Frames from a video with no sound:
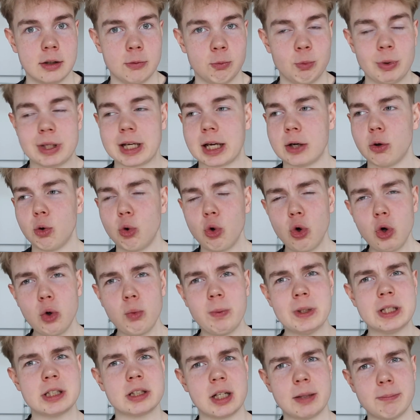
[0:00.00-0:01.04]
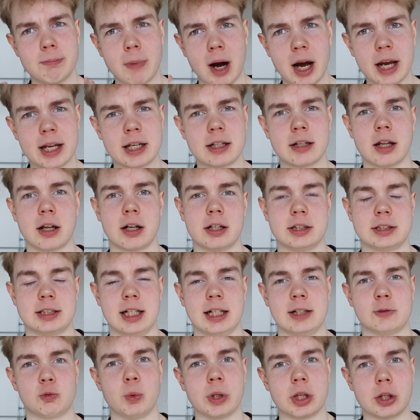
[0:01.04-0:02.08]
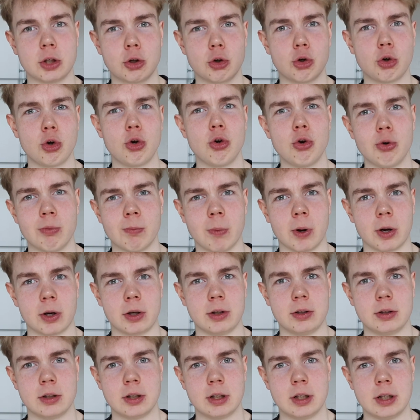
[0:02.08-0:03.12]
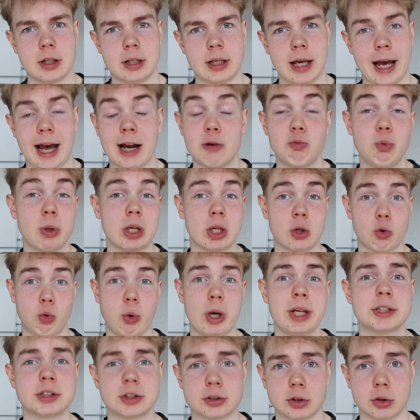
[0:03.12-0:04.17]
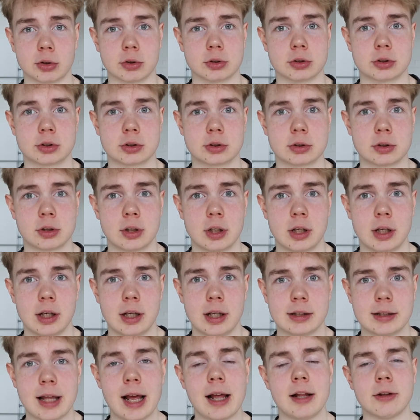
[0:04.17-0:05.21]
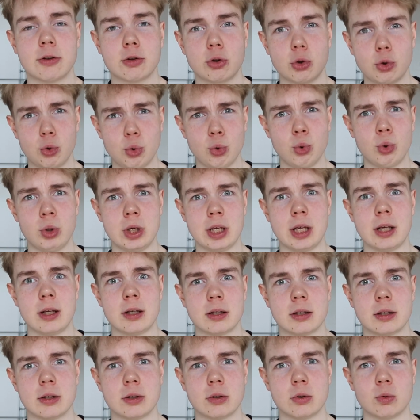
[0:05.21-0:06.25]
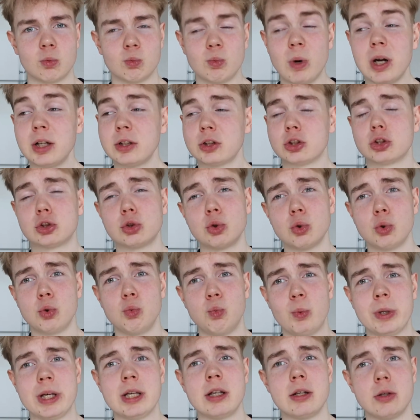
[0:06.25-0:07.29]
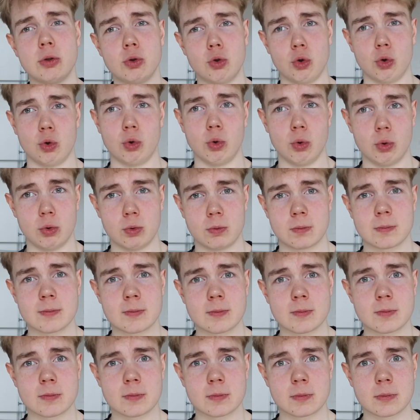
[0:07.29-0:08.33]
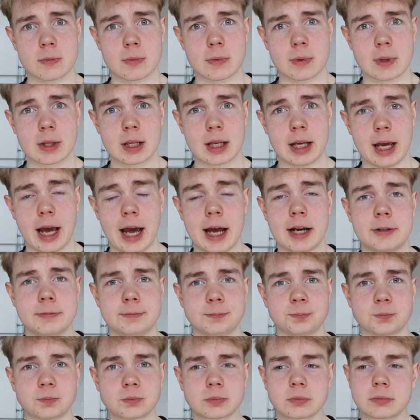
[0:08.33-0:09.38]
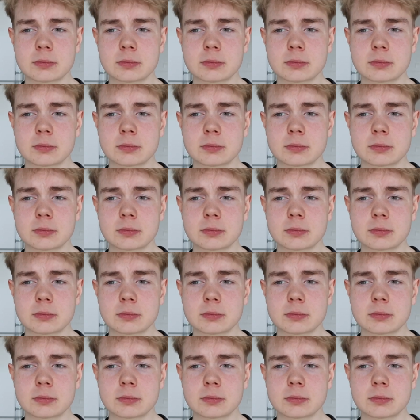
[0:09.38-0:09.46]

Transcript: we can always remind ourselves with humor and with questions that truly, what should we do? And